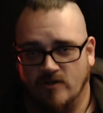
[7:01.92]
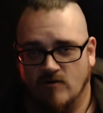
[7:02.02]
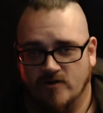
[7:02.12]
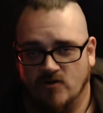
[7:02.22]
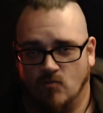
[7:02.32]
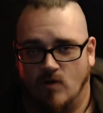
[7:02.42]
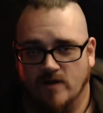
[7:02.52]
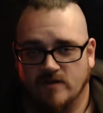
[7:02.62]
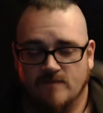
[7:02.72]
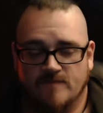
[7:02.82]
you're going to
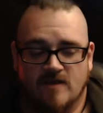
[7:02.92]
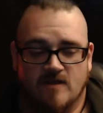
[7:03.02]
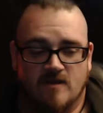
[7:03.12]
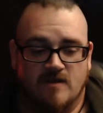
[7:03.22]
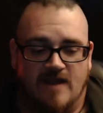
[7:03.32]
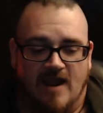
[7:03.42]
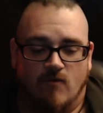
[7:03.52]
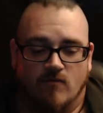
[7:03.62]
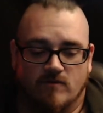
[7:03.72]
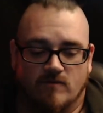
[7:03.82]
want.
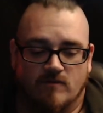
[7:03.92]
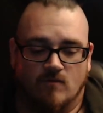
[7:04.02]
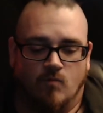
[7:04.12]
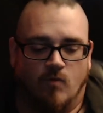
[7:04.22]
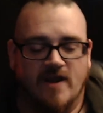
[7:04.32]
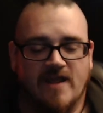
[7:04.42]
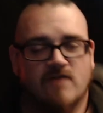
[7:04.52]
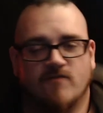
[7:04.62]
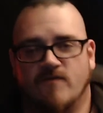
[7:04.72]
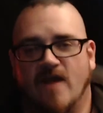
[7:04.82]
Now, what I
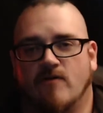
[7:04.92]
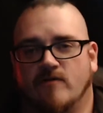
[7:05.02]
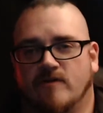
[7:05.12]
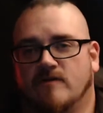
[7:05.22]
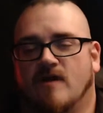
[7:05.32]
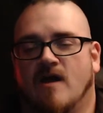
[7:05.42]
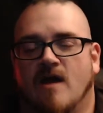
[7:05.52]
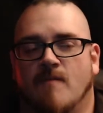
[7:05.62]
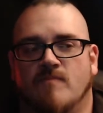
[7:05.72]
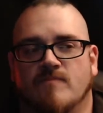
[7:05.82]
have found,
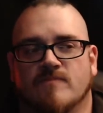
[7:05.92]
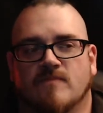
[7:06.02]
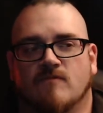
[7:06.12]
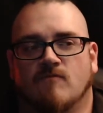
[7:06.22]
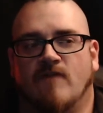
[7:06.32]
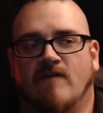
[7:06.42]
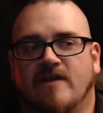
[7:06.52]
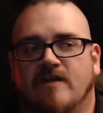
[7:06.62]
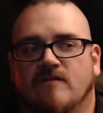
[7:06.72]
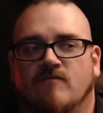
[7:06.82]

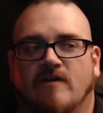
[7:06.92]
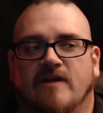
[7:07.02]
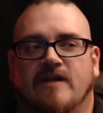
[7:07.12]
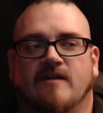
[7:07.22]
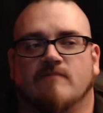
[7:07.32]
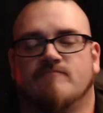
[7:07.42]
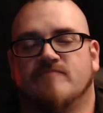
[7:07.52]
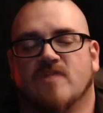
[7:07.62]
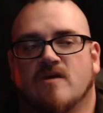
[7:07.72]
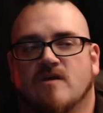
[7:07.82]
very, very
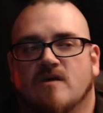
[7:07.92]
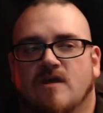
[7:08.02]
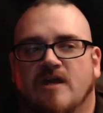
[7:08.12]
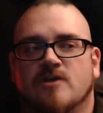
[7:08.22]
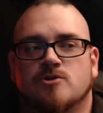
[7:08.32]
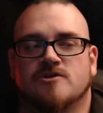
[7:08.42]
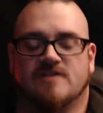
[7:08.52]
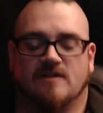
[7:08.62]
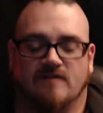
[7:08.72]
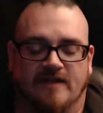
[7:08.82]

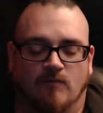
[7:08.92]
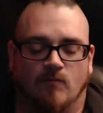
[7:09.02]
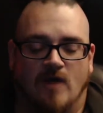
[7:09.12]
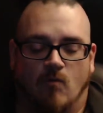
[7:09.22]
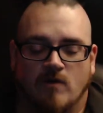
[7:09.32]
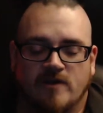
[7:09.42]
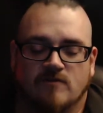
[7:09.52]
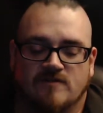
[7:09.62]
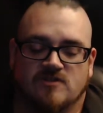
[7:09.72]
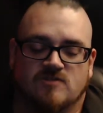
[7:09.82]
interestingly, while working
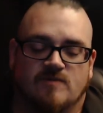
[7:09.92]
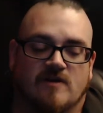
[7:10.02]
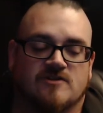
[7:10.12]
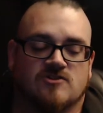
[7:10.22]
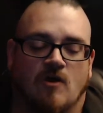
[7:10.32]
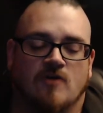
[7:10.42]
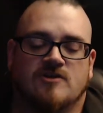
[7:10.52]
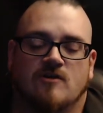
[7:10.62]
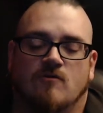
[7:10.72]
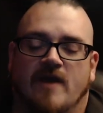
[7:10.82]
with these spirits, is
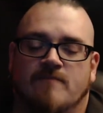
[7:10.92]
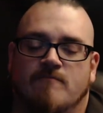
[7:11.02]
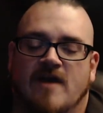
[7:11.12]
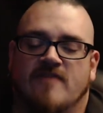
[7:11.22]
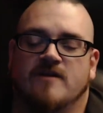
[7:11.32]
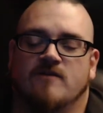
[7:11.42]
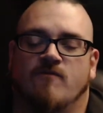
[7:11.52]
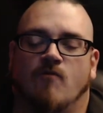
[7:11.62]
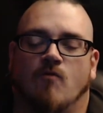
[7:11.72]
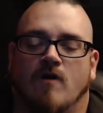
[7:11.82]
also a method
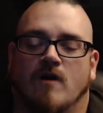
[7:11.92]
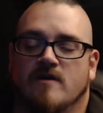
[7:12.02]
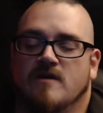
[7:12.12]
for